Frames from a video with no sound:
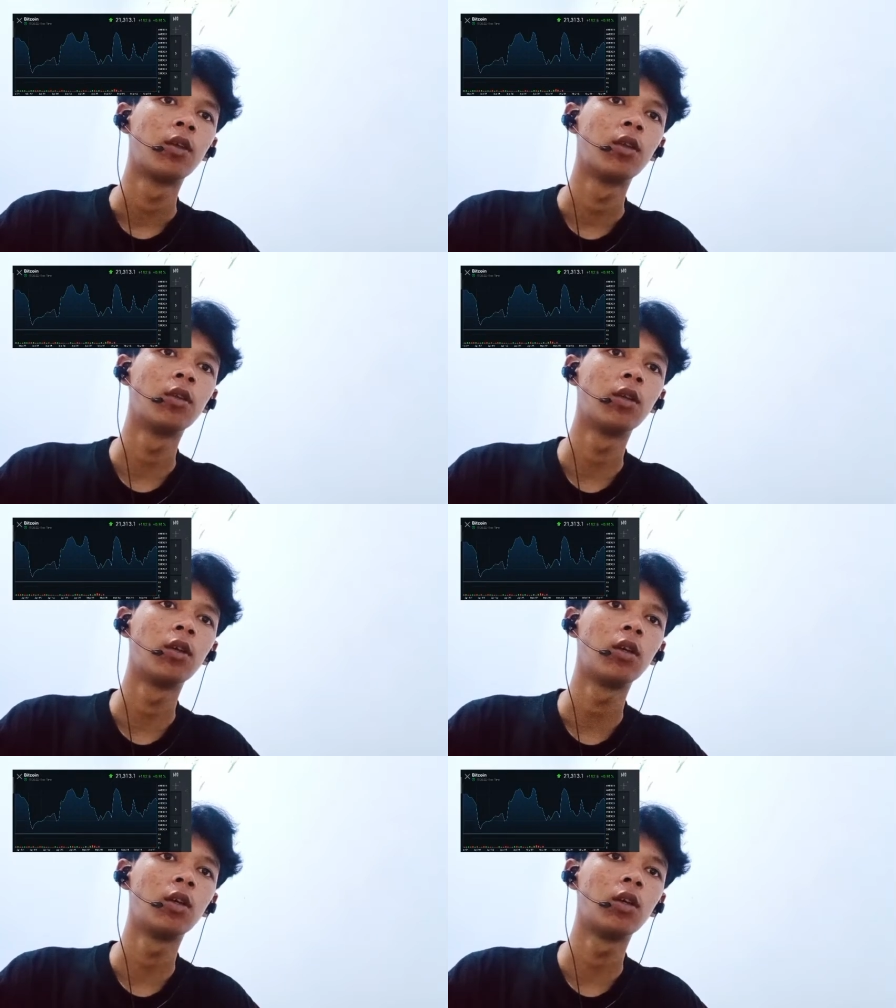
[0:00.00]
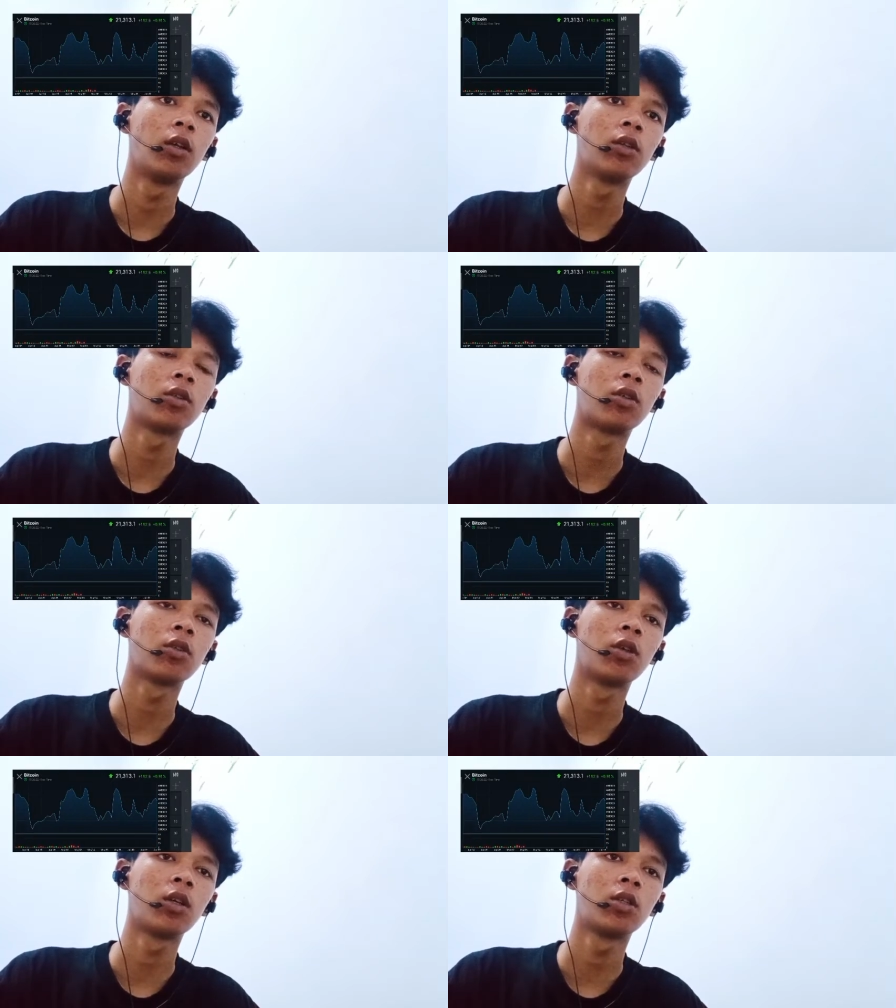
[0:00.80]
the
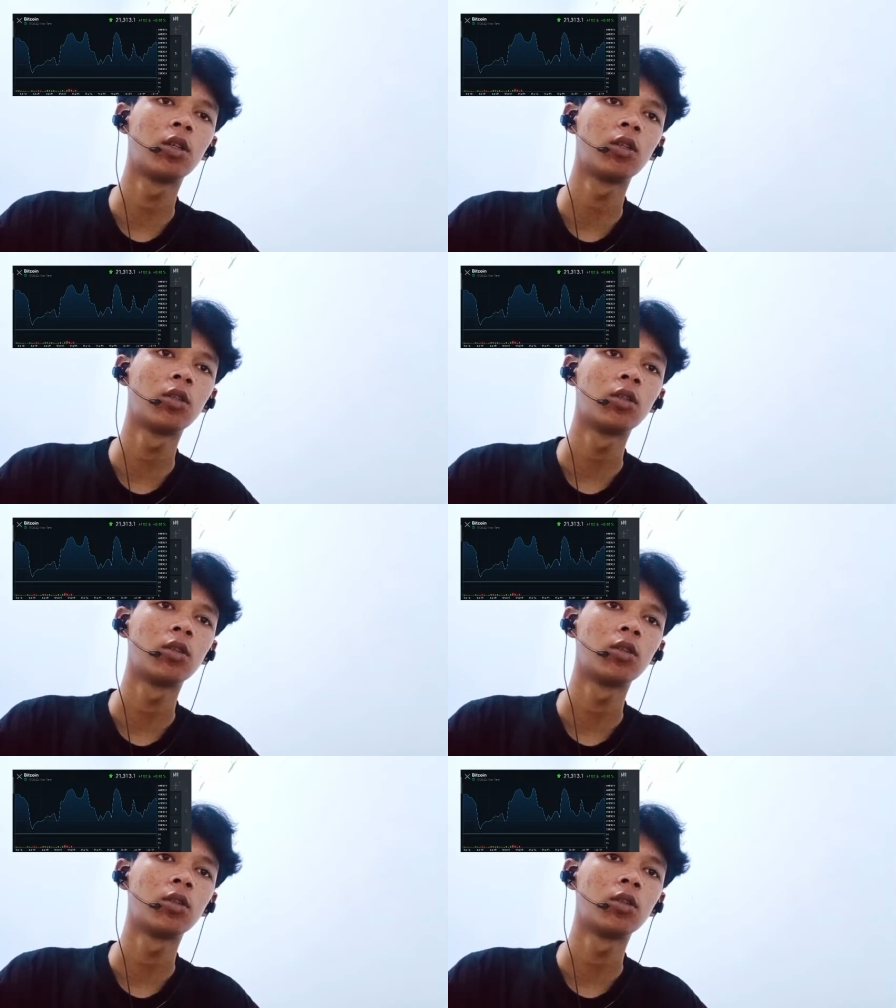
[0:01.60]
interconnection